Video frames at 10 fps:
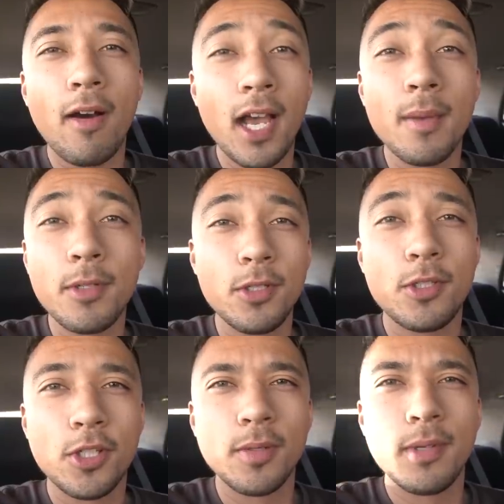I am a
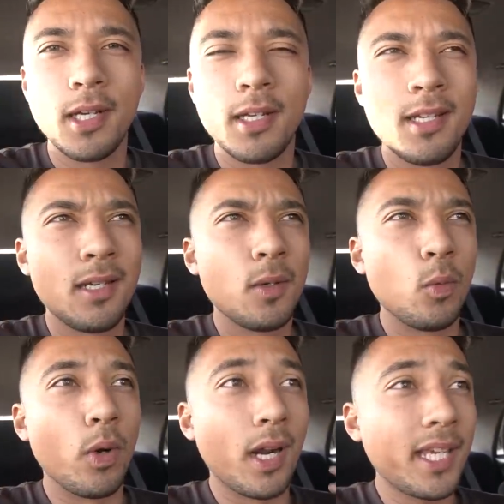
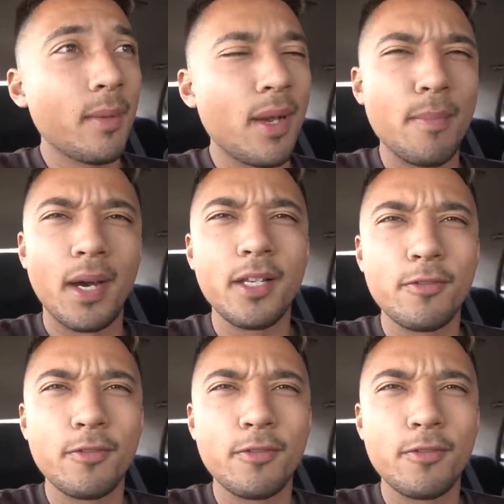YouTuber, where I get my money